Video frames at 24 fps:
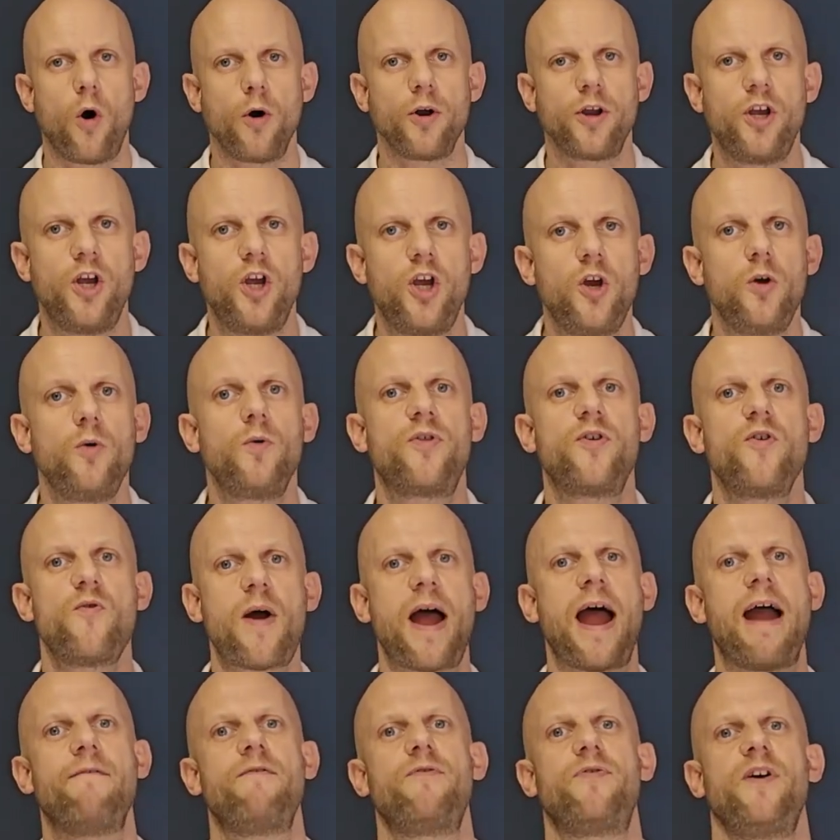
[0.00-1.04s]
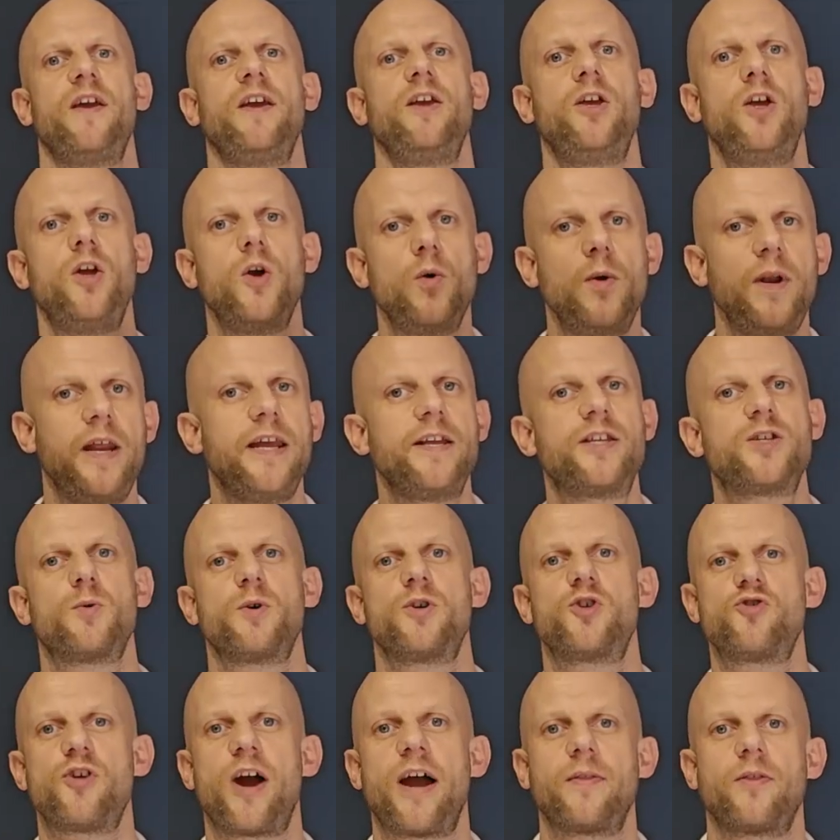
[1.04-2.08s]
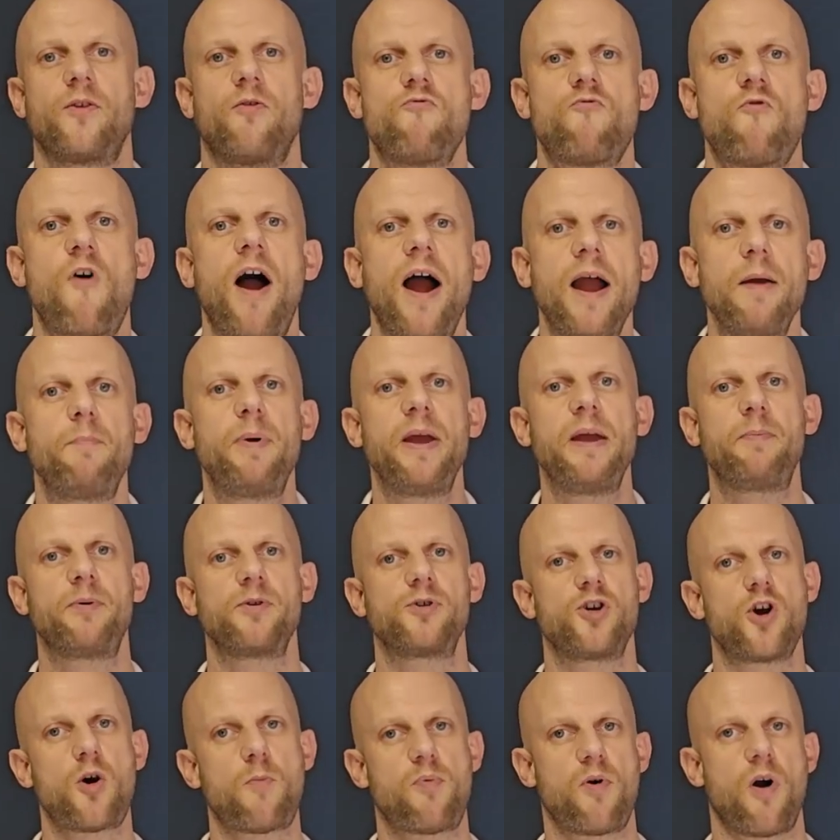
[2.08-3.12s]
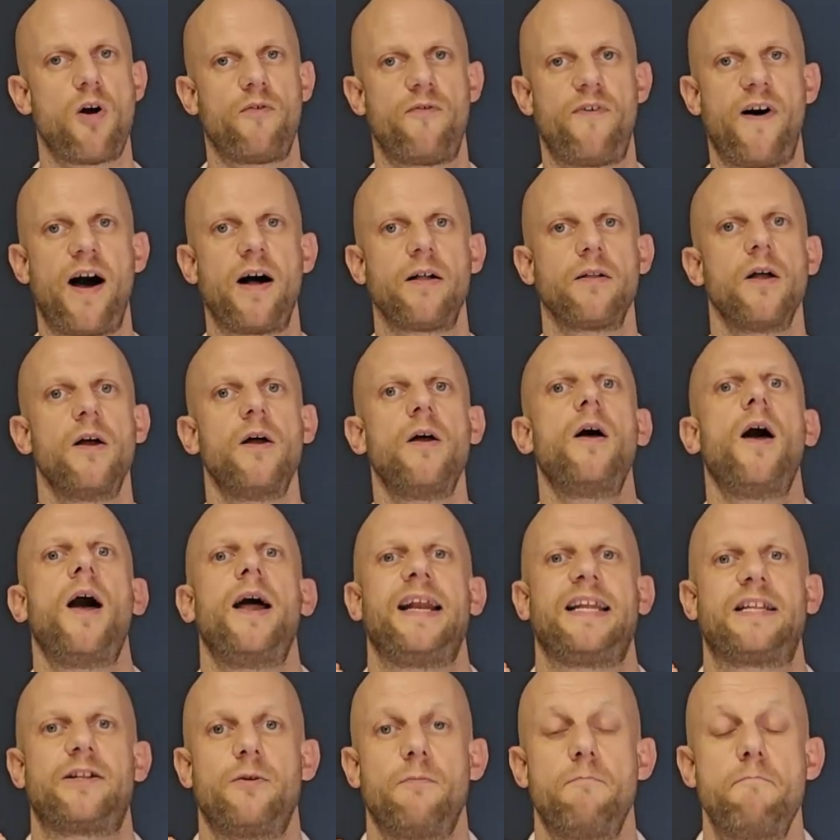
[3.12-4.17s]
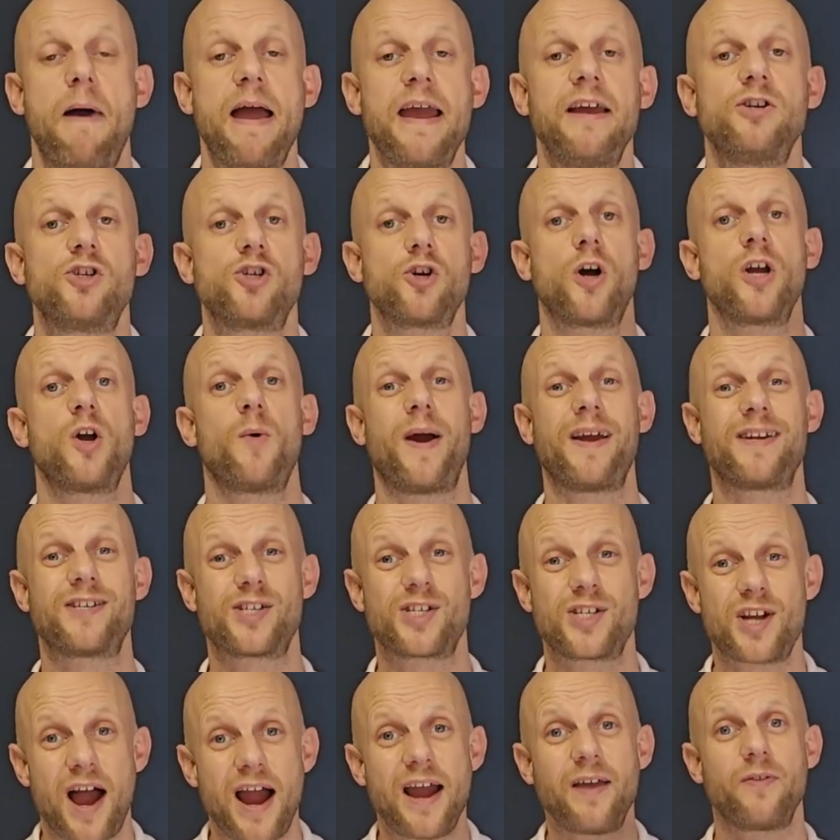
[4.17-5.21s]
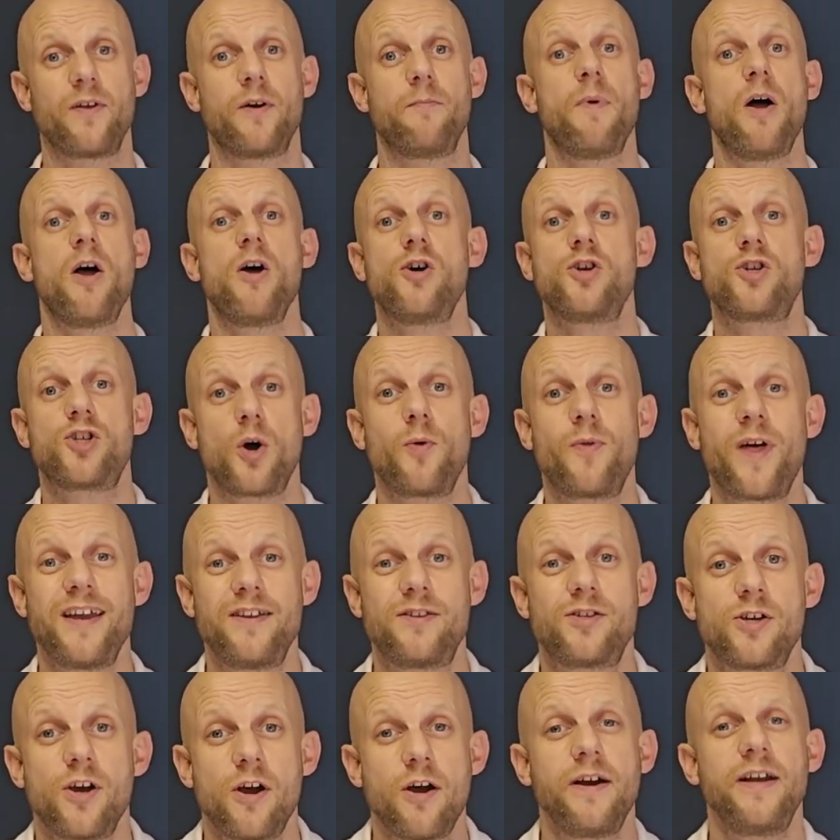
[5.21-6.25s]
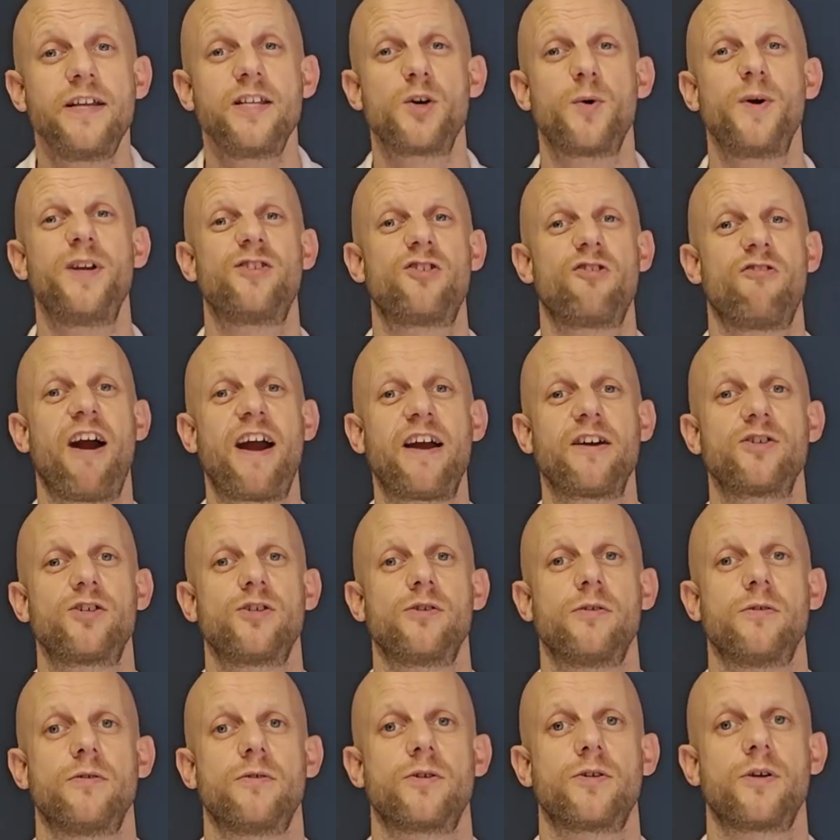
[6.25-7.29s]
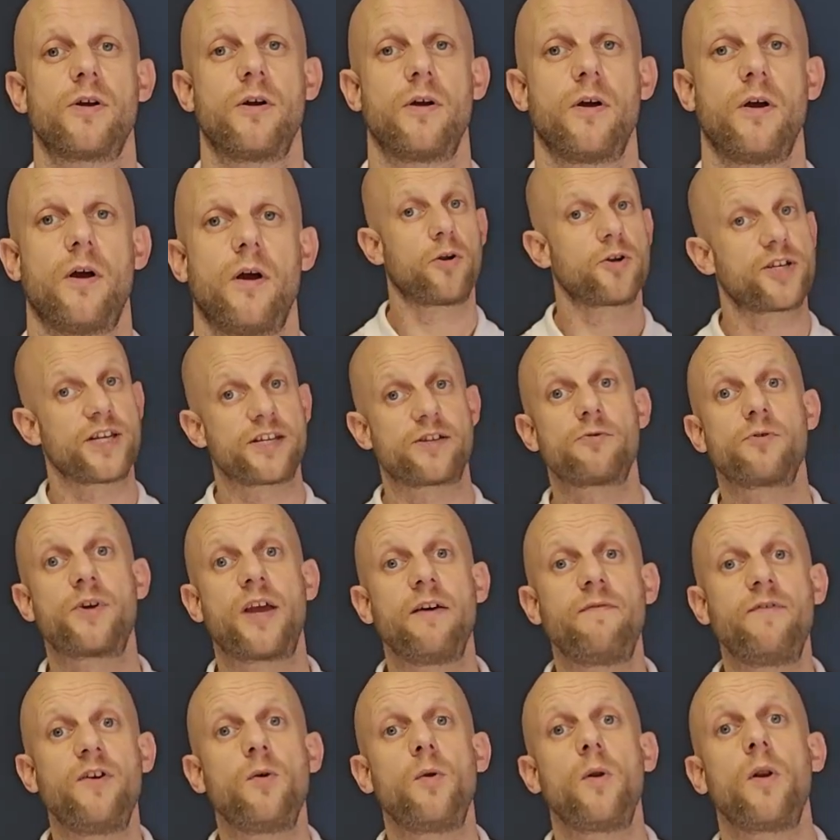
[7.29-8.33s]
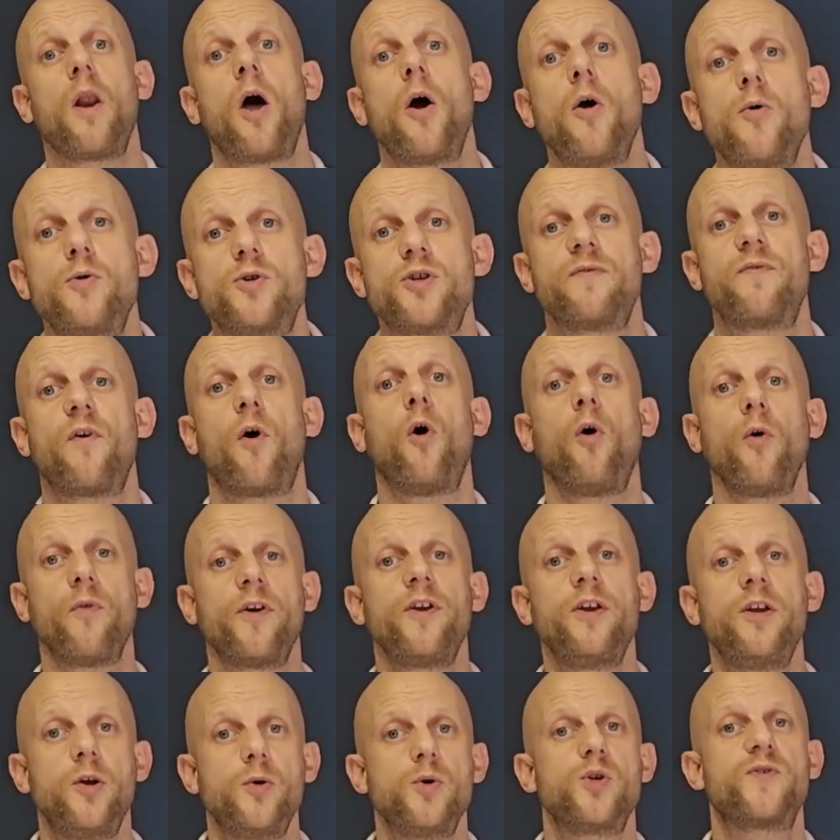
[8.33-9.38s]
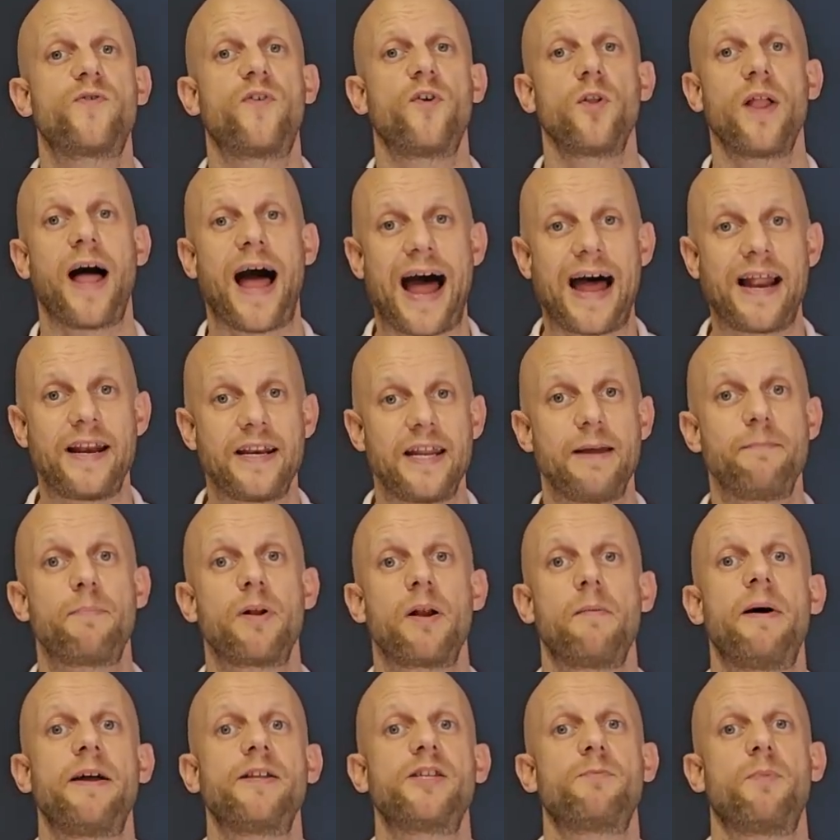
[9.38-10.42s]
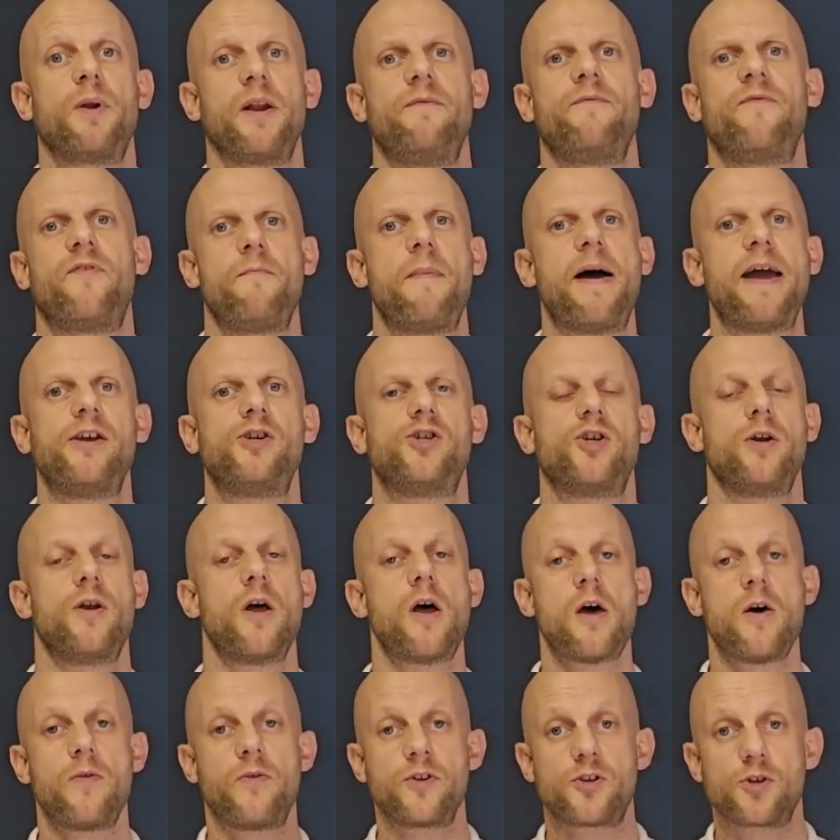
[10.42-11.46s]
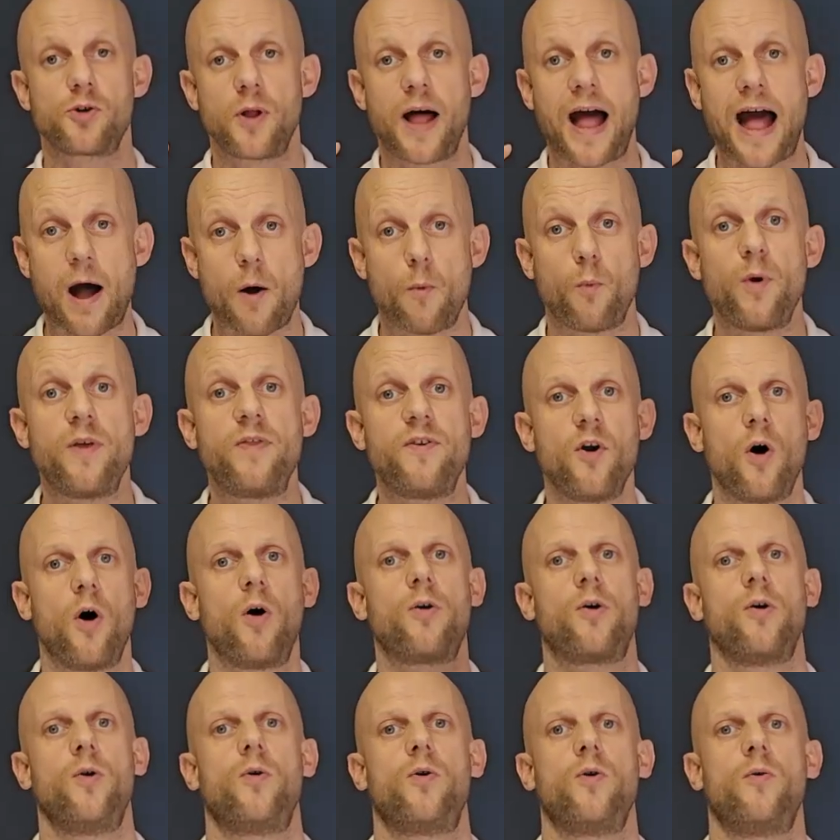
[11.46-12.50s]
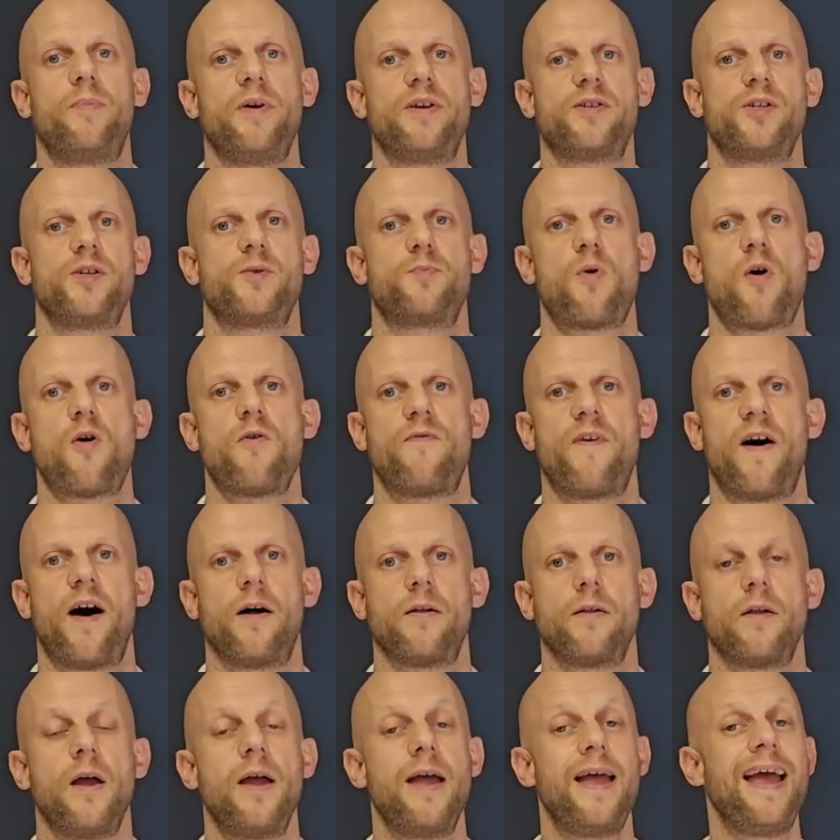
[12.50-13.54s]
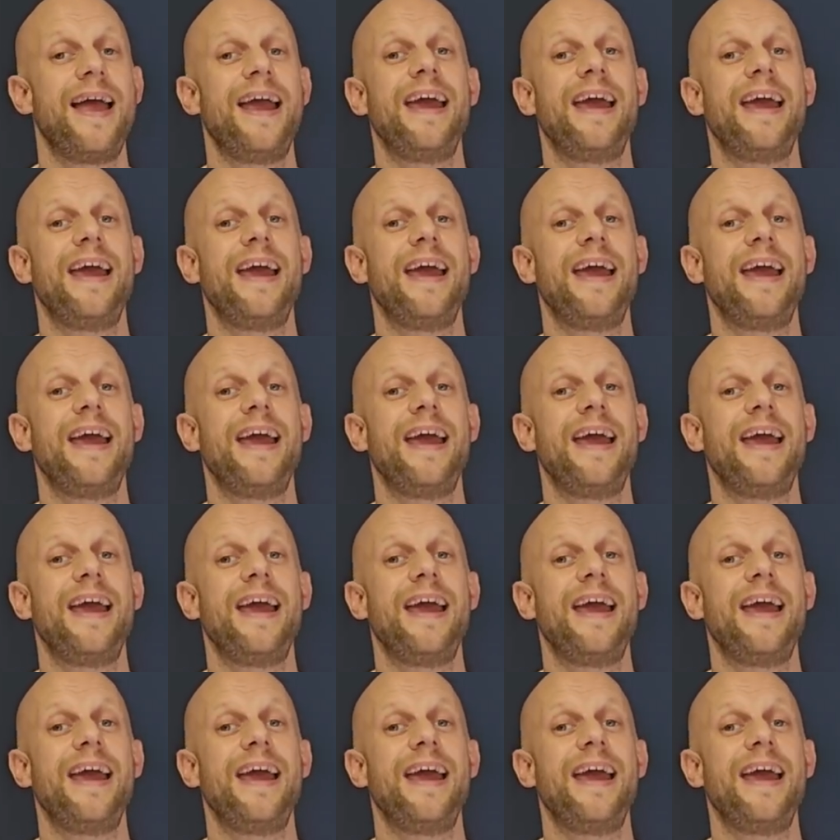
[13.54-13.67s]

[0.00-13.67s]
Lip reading: walk you through everything you need to attract the right people to your profile, and it'll make sure you excite them so they turn into interactions. Plus, it'll give you loads of other useful and implementable information that'll help with your Google business profile.